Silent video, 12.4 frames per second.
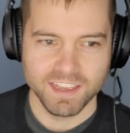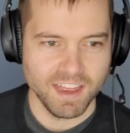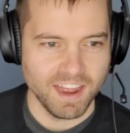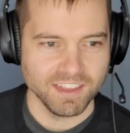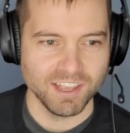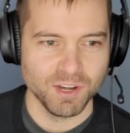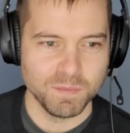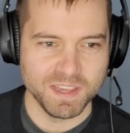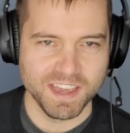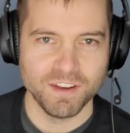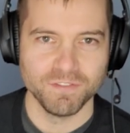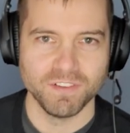yeah, I thought it would be
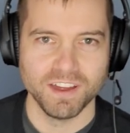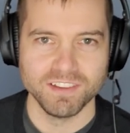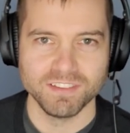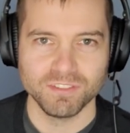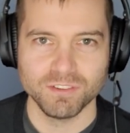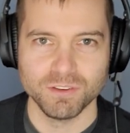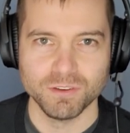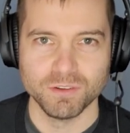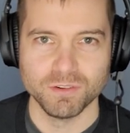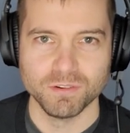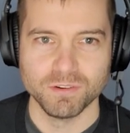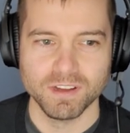kind of fun
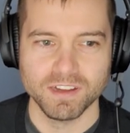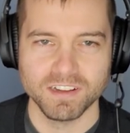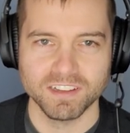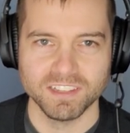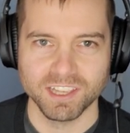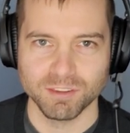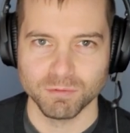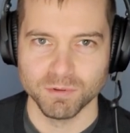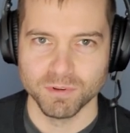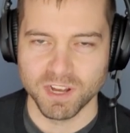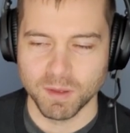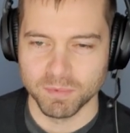to click
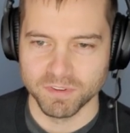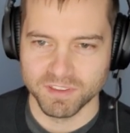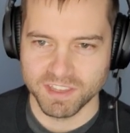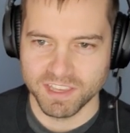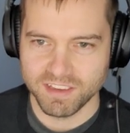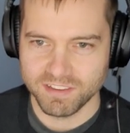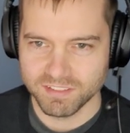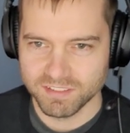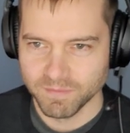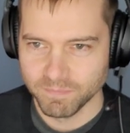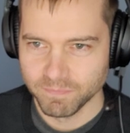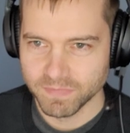through a couple of
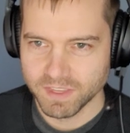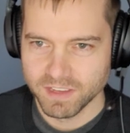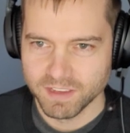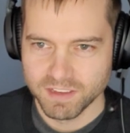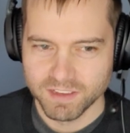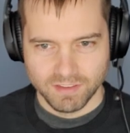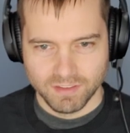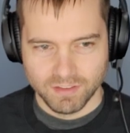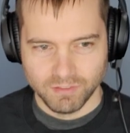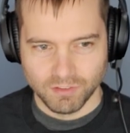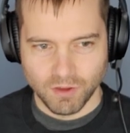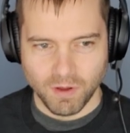these.
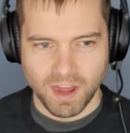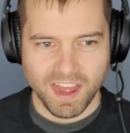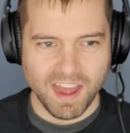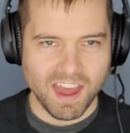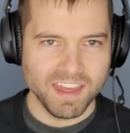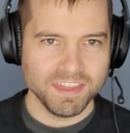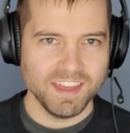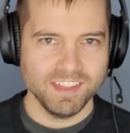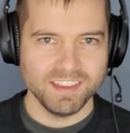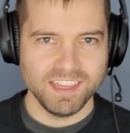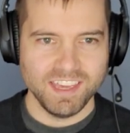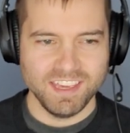So I, I
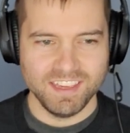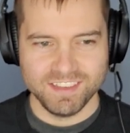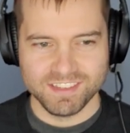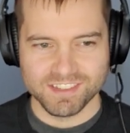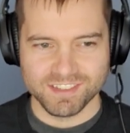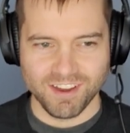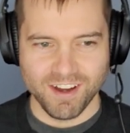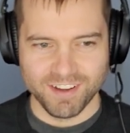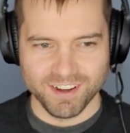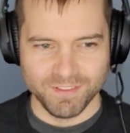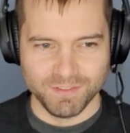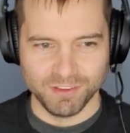think the
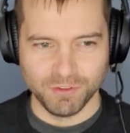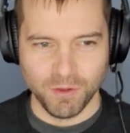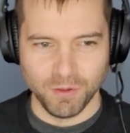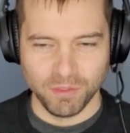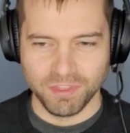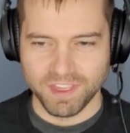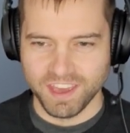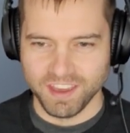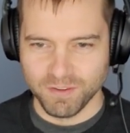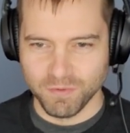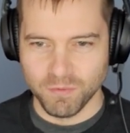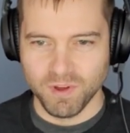start of this whole
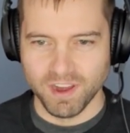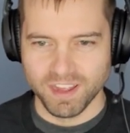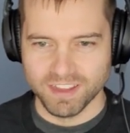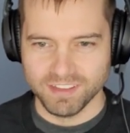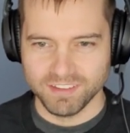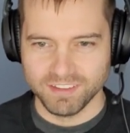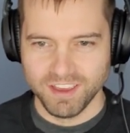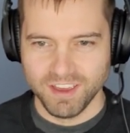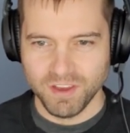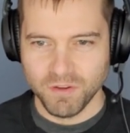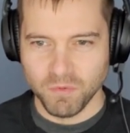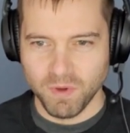thing was
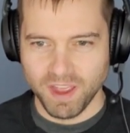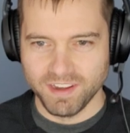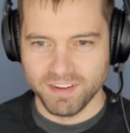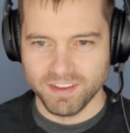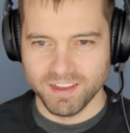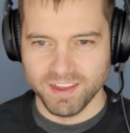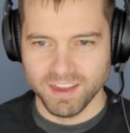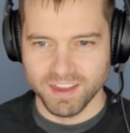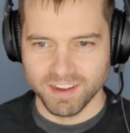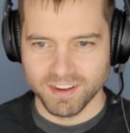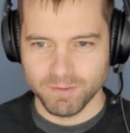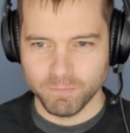when
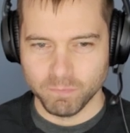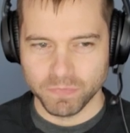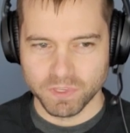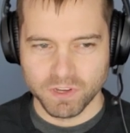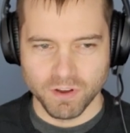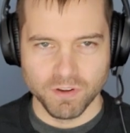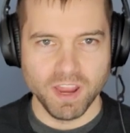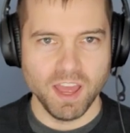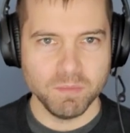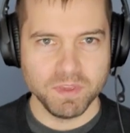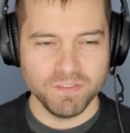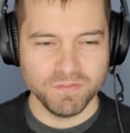uh,
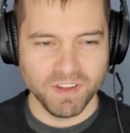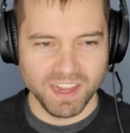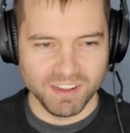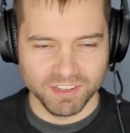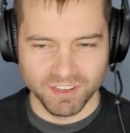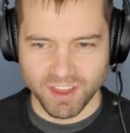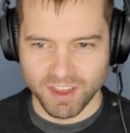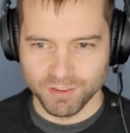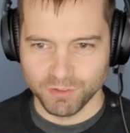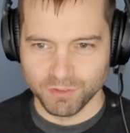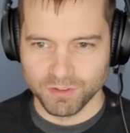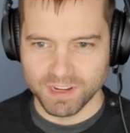Konami filed a
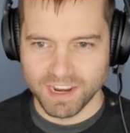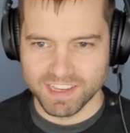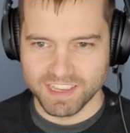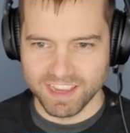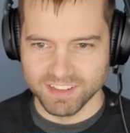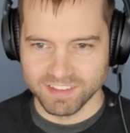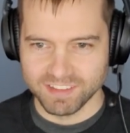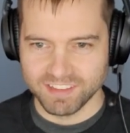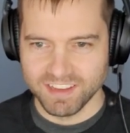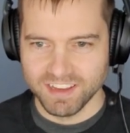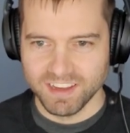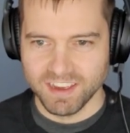lawsuit against